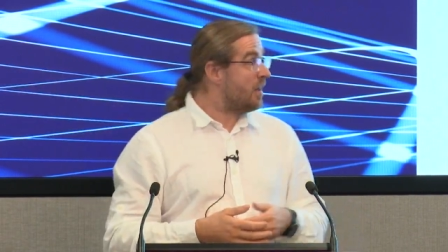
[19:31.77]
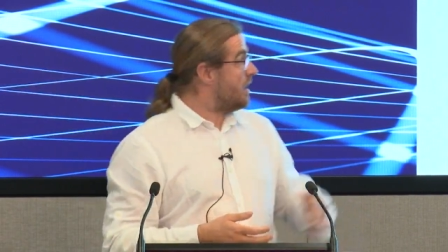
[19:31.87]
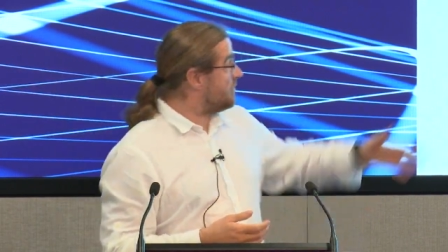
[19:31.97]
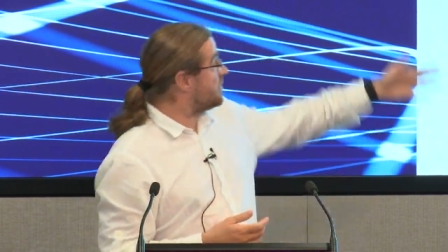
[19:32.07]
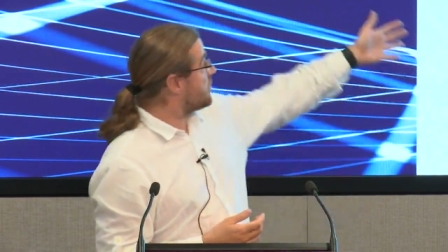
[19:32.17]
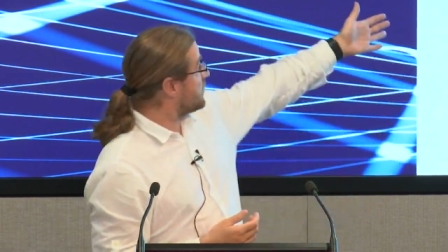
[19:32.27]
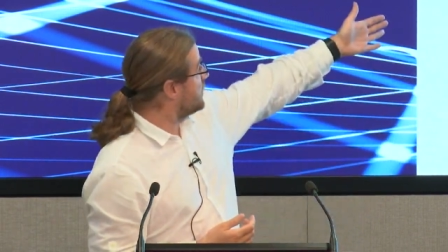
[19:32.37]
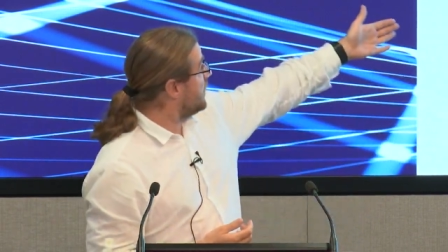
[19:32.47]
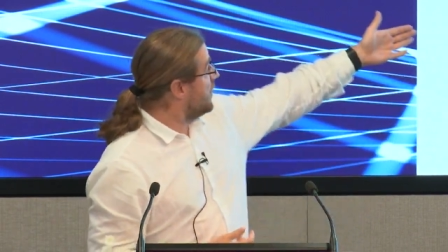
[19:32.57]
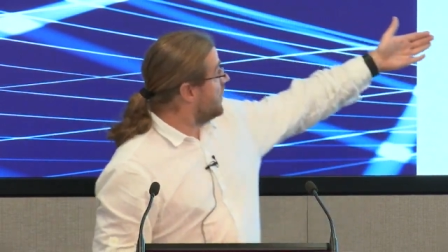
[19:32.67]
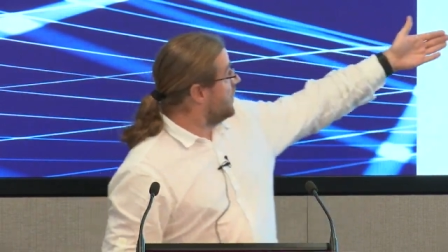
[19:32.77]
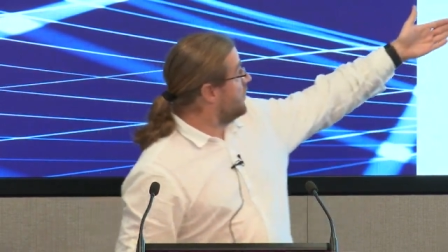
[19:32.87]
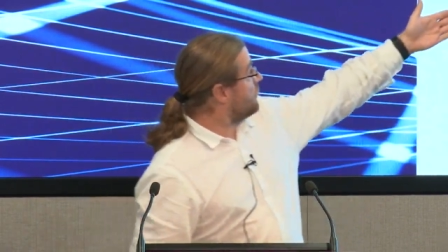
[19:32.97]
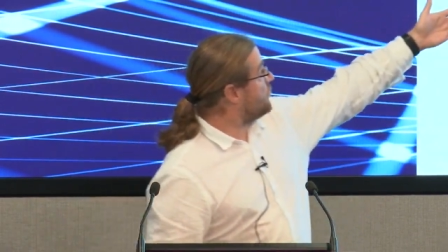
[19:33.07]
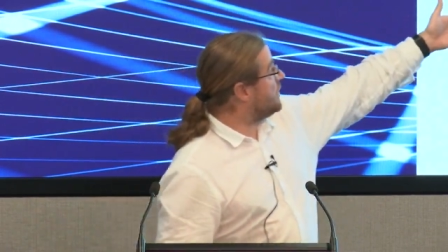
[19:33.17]
And this is a
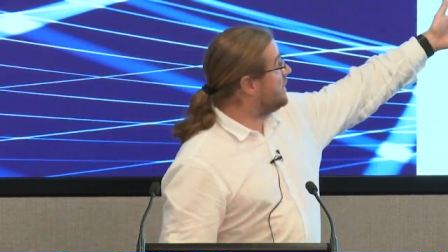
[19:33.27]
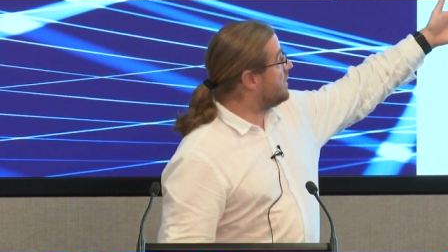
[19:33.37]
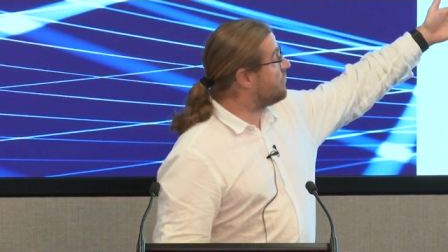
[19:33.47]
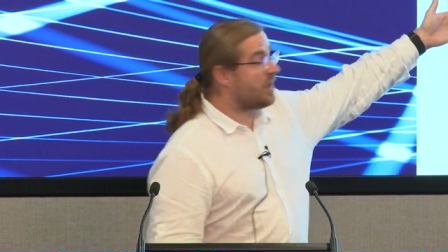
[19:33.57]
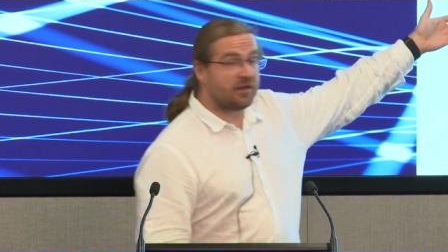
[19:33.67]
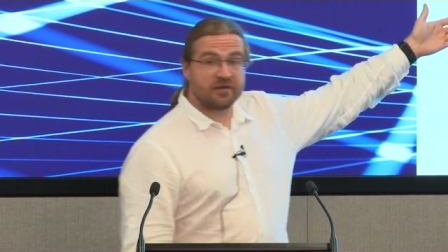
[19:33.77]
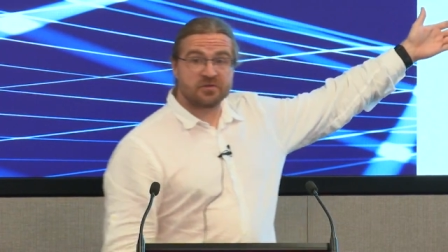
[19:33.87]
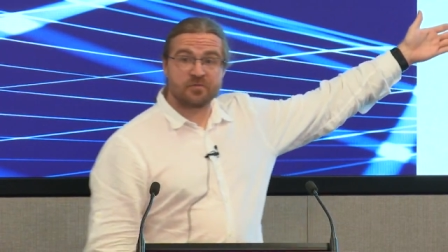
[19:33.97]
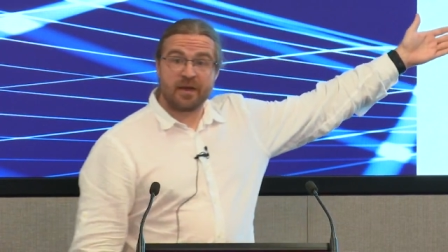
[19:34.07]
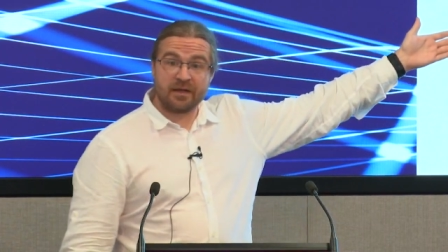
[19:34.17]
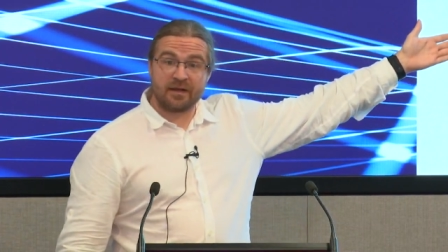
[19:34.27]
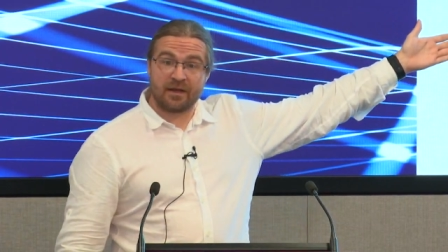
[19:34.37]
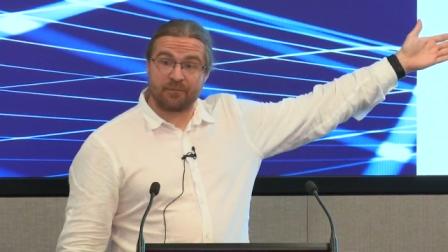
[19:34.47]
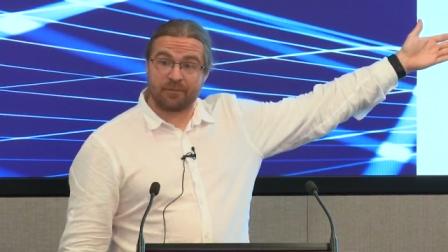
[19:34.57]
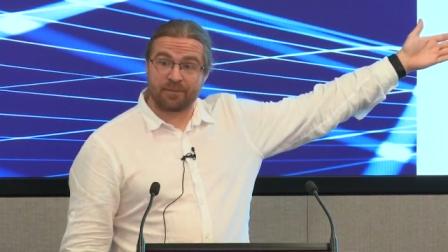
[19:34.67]
really valid domain name.